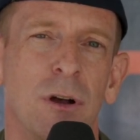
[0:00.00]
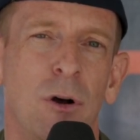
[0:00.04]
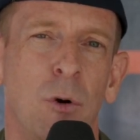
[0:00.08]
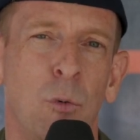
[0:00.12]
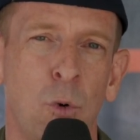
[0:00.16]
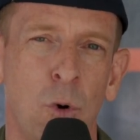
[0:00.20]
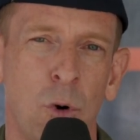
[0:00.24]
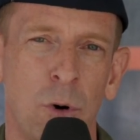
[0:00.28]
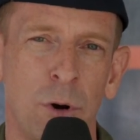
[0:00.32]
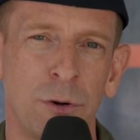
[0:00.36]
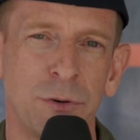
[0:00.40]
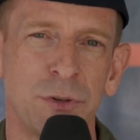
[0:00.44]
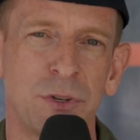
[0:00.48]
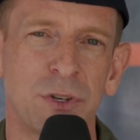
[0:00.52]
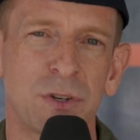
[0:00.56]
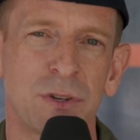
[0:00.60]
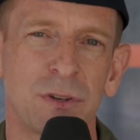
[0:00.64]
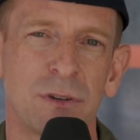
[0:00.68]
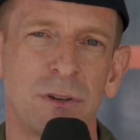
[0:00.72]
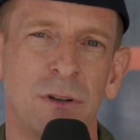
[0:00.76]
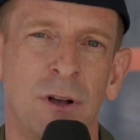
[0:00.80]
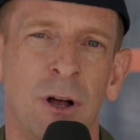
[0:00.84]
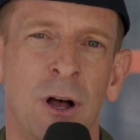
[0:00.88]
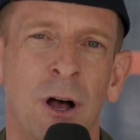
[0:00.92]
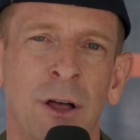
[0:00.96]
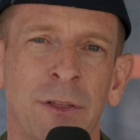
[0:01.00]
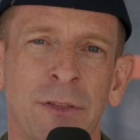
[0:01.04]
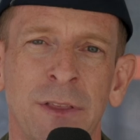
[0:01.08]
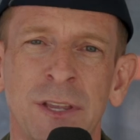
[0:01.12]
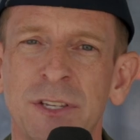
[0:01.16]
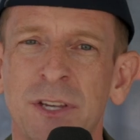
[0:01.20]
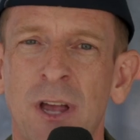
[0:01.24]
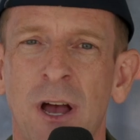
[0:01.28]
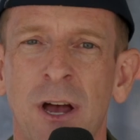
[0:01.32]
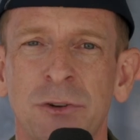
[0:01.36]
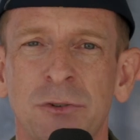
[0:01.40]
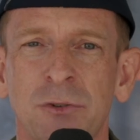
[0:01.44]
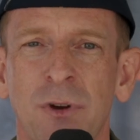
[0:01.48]
awards, uh, these
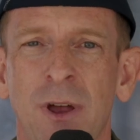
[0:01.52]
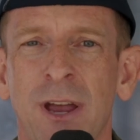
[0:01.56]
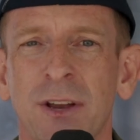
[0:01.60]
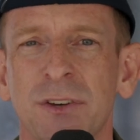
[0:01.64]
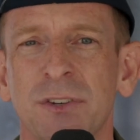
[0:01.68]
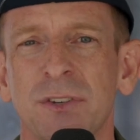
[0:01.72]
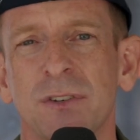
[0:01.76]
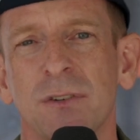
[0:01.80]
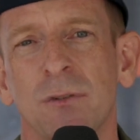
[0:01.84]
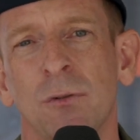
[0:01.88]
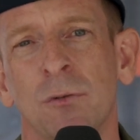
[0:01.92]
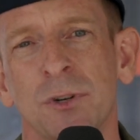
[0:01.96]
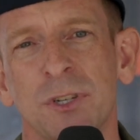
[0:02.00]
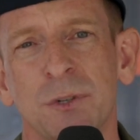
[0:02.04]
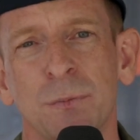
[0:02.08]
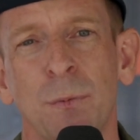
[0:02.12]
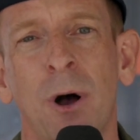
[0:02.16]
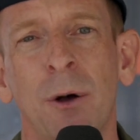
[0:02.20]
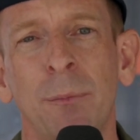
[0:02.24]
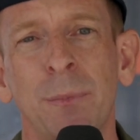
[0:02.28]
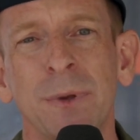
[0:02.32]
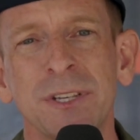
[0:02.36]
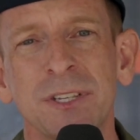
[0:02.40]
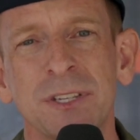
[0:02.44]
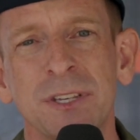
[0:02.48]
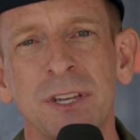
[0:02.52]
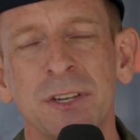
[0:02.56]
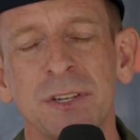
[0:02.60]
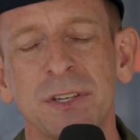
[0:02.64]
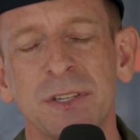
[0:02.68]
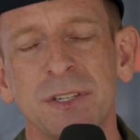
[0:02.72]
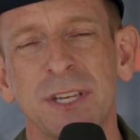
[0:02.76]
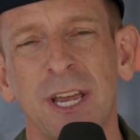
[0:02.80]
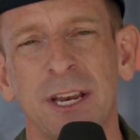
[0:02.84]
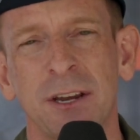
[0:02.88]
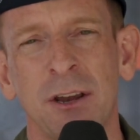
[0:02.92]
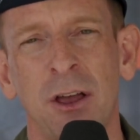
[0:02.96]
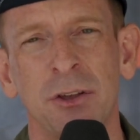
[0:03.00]
contracts, or small
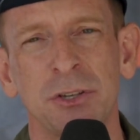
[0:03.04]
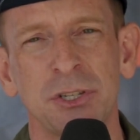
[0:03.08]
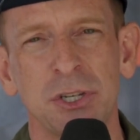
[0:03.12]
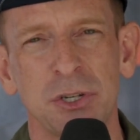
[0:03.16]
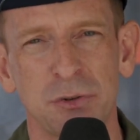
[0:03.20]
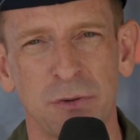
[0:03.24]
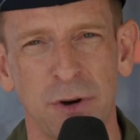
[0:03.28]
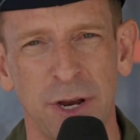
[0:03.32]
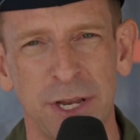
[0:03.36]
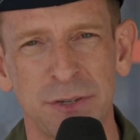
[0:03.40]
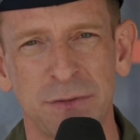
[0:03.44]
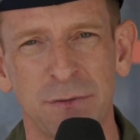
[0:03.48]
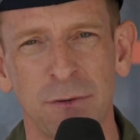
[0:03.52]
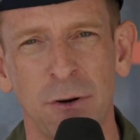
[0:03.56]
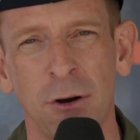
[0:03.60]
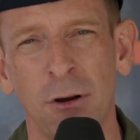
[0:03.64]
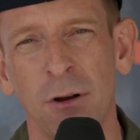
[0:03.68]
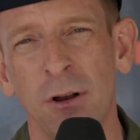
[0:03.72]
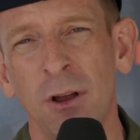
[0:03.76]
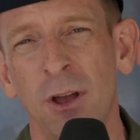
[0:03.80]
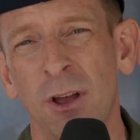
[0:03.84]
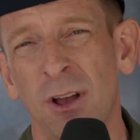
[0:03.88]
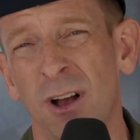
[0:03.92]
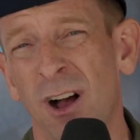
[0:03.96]
business technology transfer.